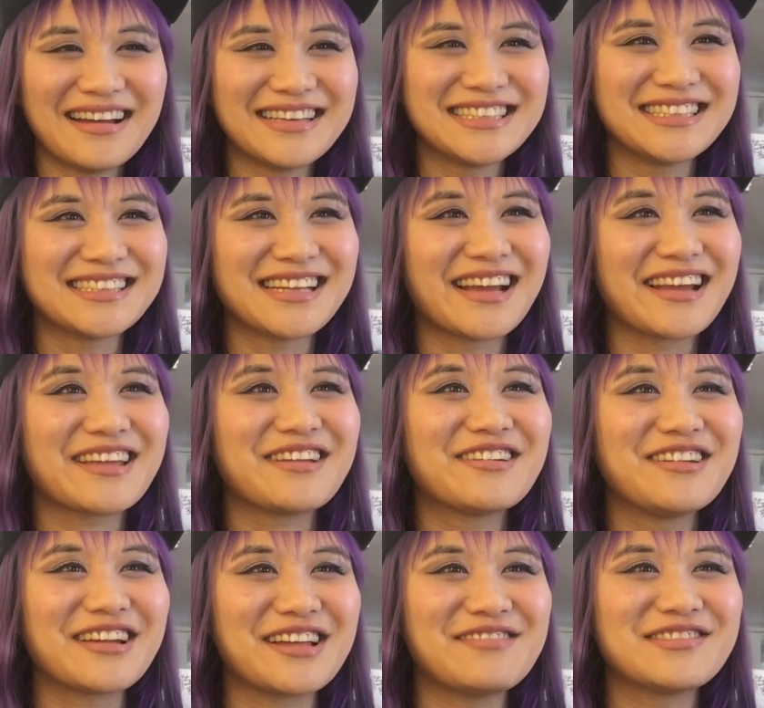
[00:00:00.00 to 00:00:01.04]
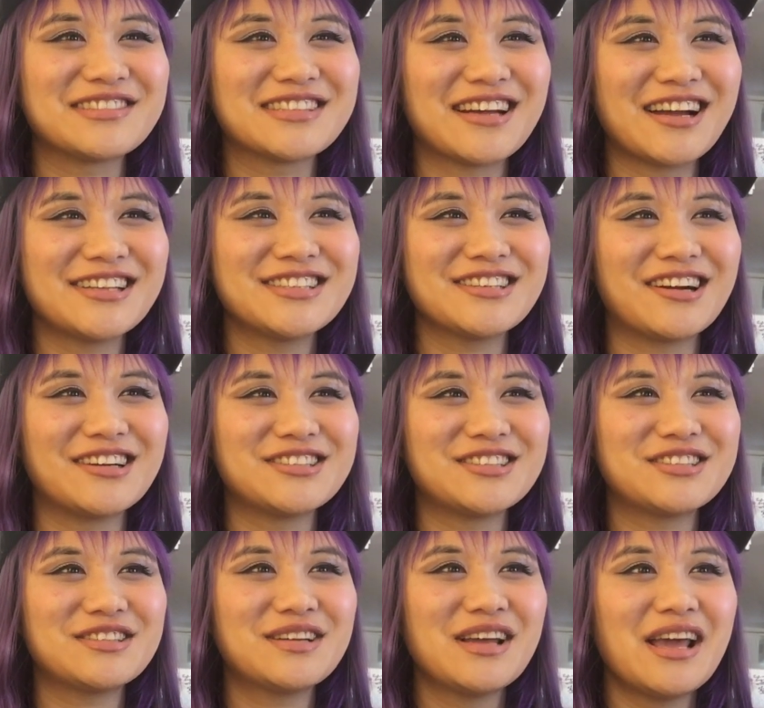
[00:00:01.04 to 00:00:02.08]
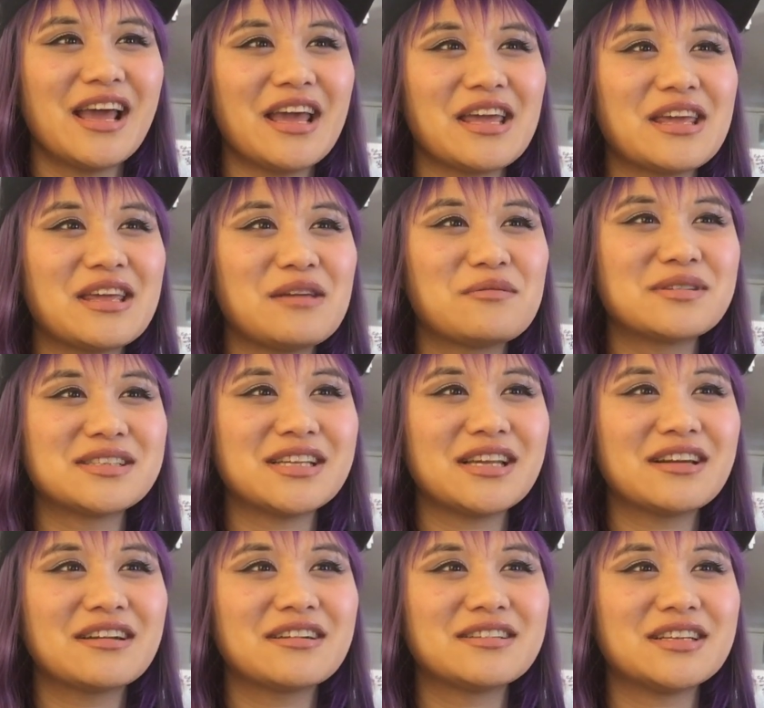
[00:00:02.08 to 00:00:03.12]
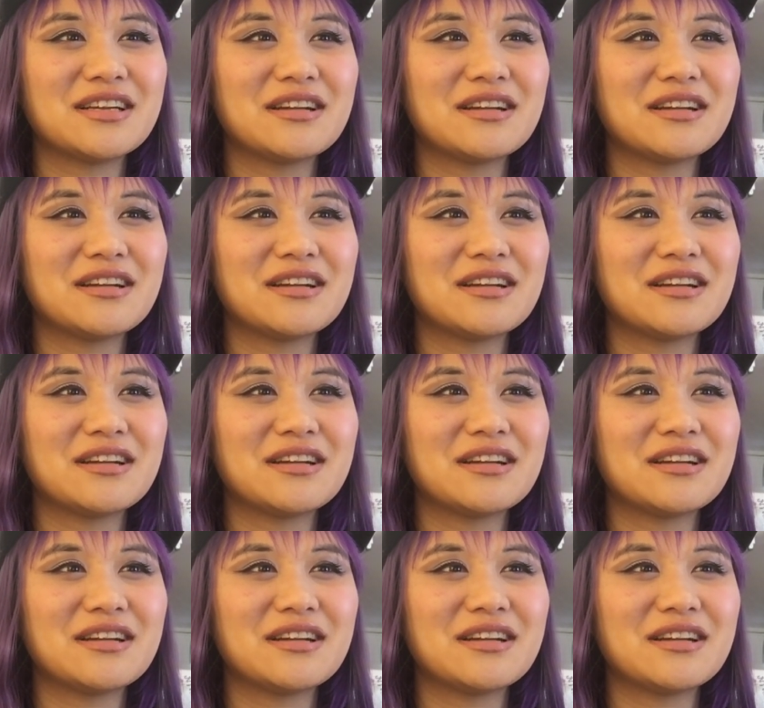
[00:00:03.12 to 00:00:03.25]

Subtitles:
She's like, you're looking for Sanji, aren't you? He was here